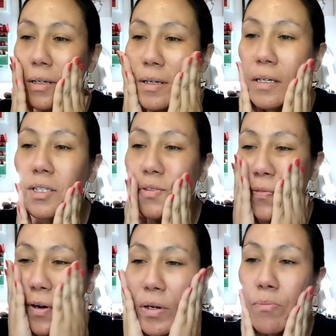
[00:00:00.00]
It's
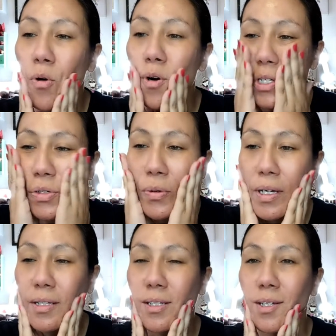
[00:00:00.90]
very
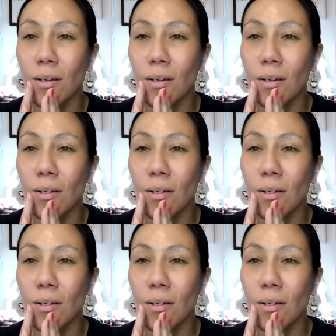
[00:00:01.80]
moisturizing,